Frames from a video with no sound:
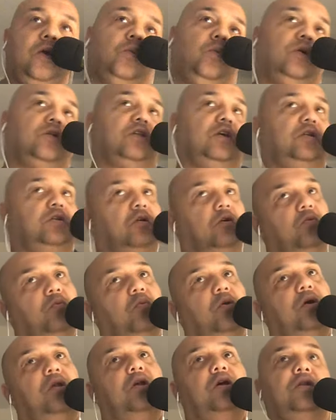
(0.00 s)
what the no
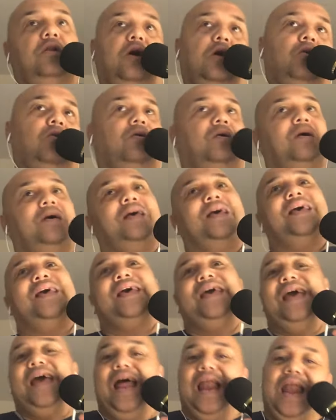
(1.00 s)
wanna know.
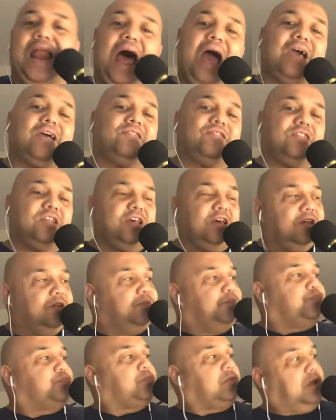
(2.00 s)
Like I said,
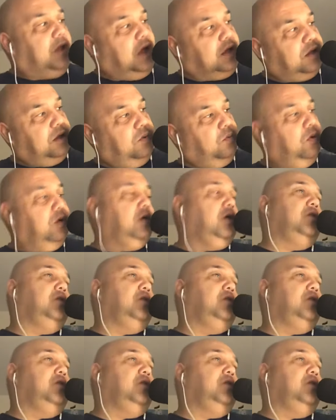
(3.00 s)
like I wanna